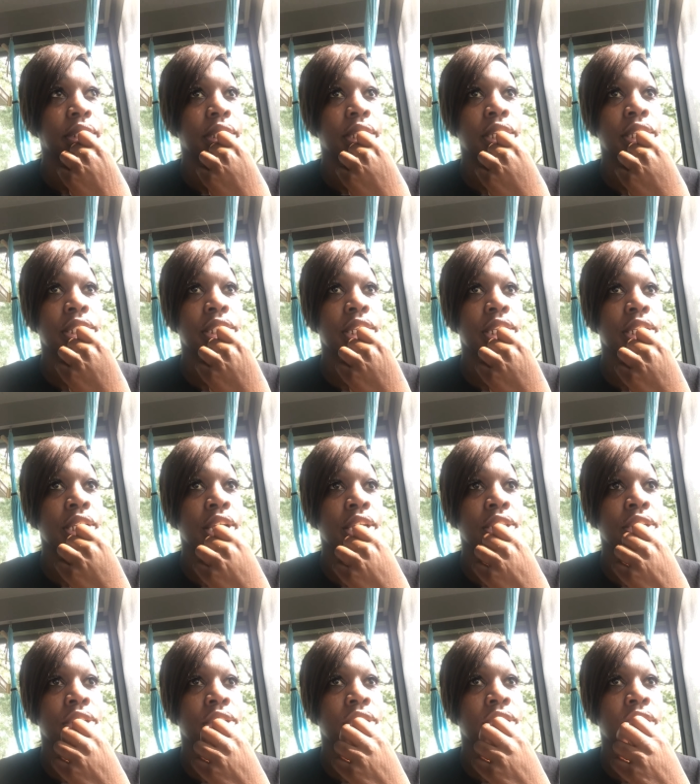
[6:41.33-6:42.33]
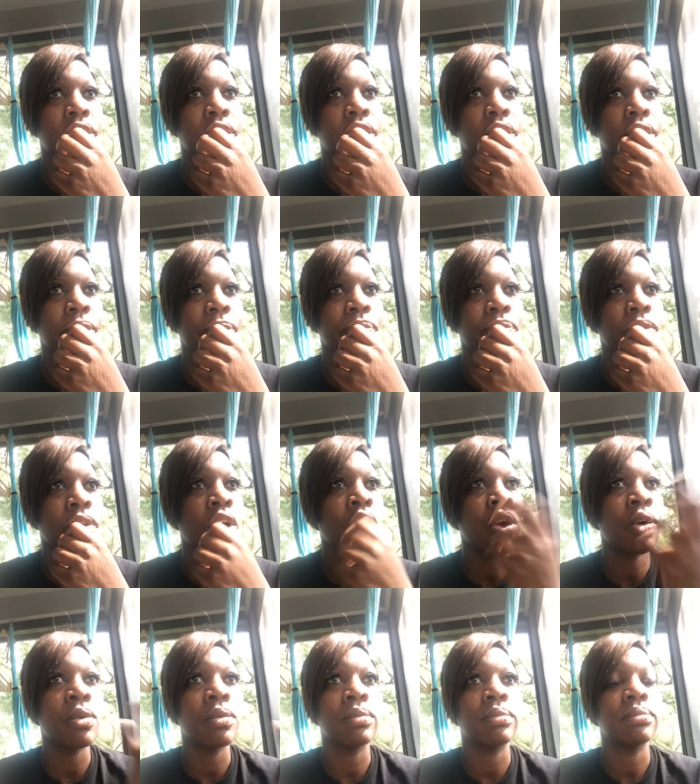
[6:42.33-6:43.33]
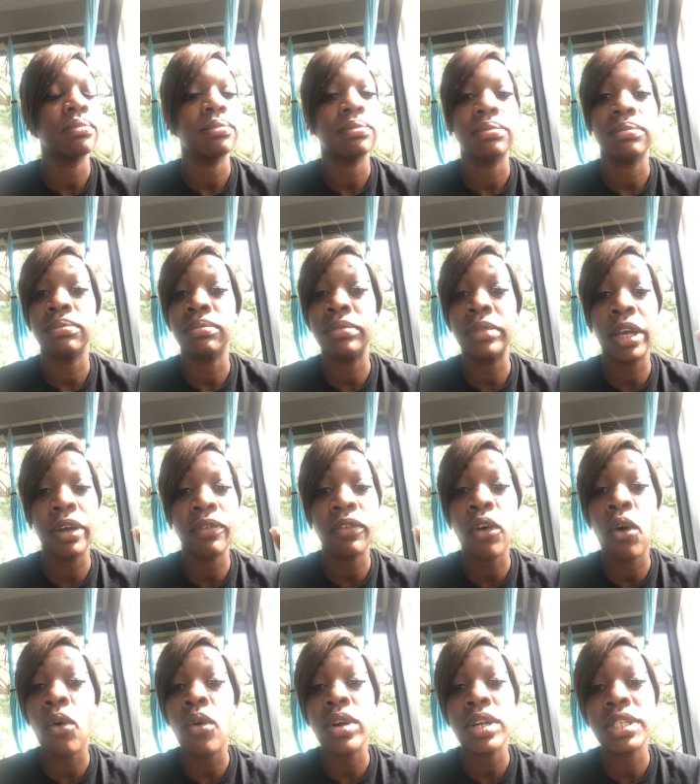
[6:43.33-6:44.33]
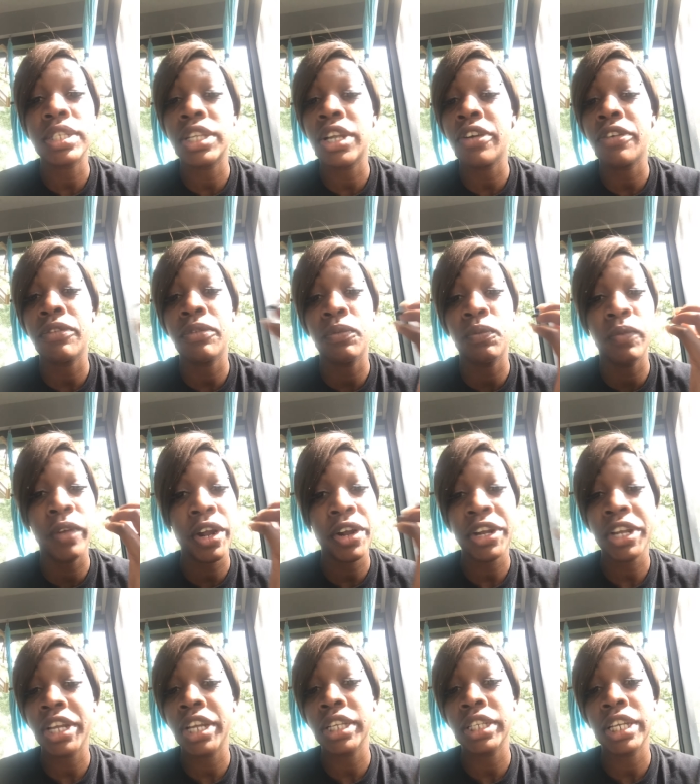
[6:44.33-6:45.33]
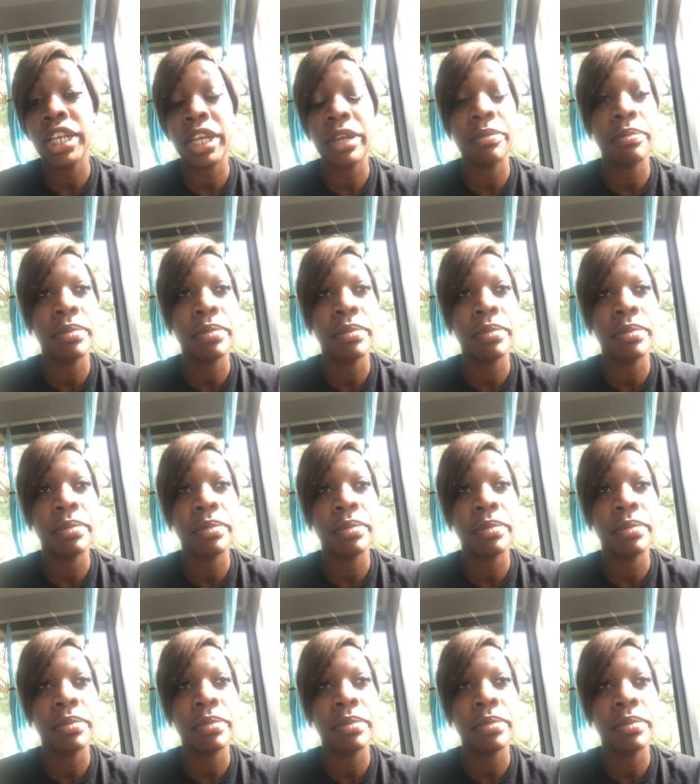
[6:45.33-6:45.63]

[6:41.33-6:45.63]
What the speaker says: It's another thing. Oh, of course, they're very good-looking